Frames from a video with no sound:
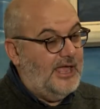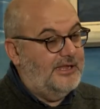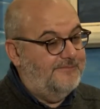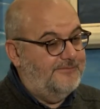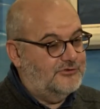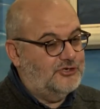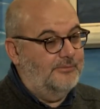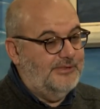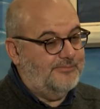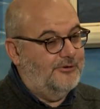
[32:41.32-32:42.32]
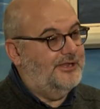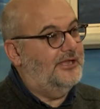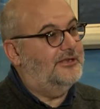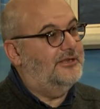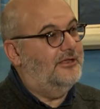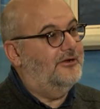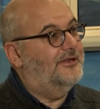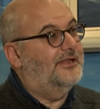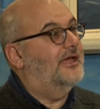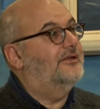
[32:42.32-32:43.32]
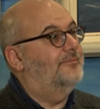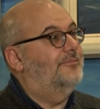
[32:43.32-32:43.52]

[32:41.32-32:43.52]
and if a job is protected here, that other